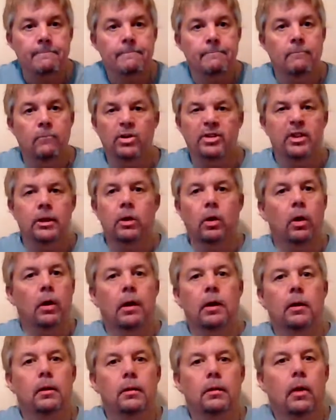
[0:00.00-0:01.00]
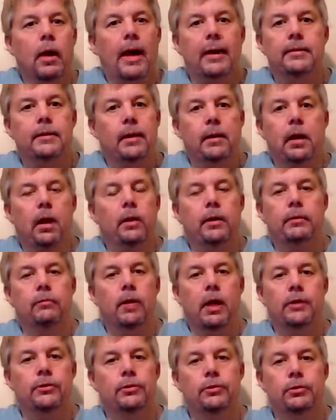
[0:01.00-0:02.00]
What did Ott, Clark, and
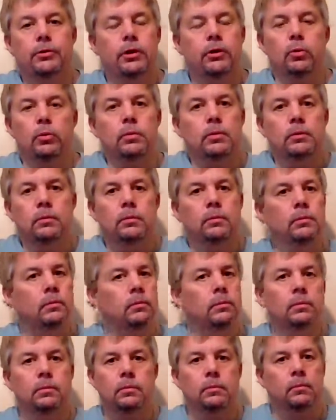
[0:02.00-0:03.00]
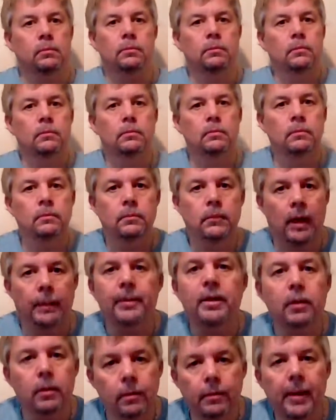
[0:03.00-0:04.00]
Rogers do? I'm
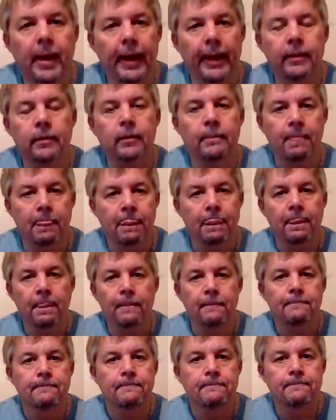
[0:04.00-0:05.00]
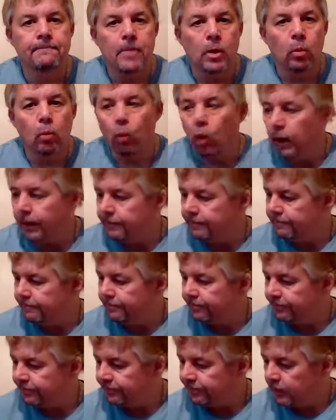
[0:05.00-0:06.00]
going to demand what
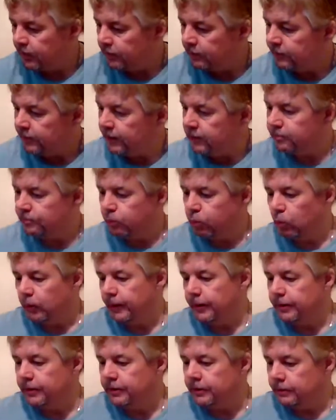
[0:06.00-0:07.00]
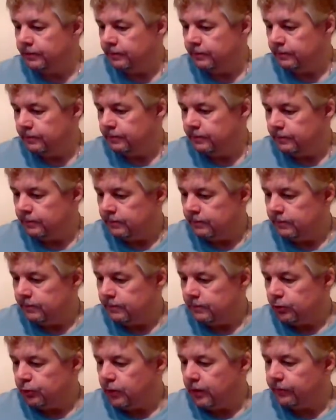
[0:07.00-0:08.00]
these employees,
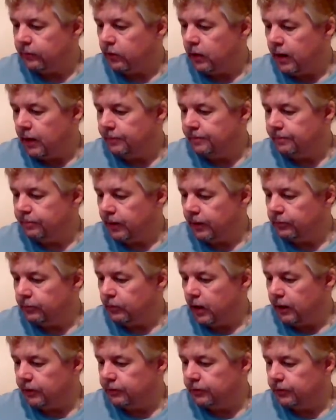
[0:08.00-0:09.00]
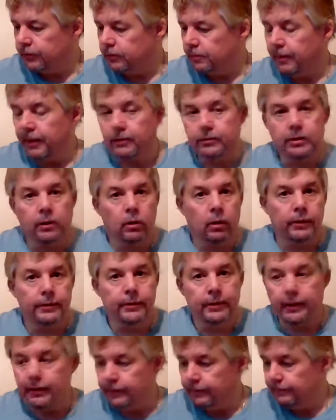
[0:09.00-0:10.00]
Trevor Ott, Brett Rogers, and Damaris Clark
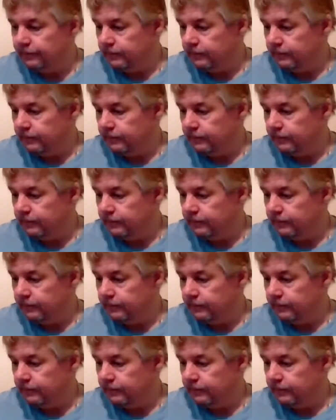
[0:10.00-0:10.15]
did.